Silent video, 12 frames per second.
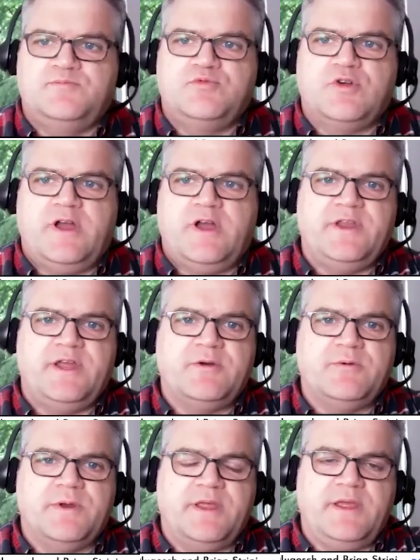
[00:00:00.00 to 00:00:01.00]
private
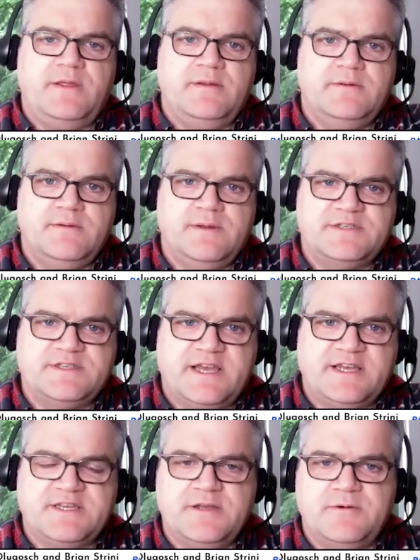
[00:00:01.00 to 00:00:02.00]
equity is
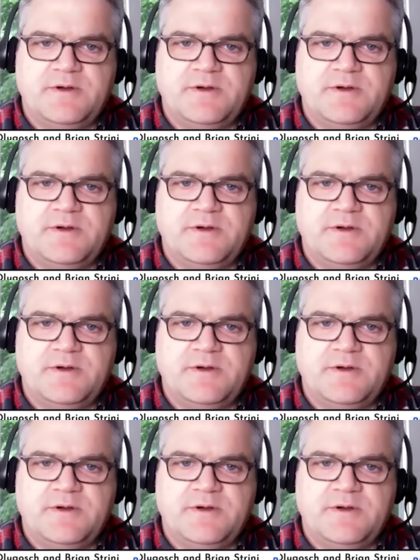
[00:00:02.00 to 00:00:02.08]
asking